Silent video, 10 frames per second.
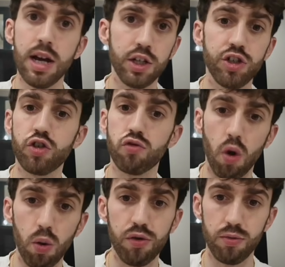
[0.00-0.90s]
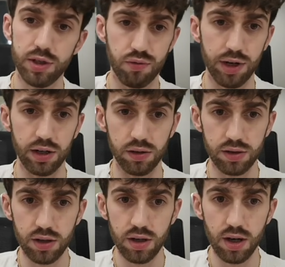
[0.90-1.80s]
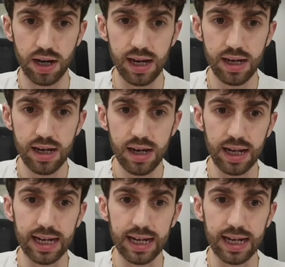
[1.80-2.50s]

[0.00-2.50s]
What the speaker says: and just scroll through his reels, okay?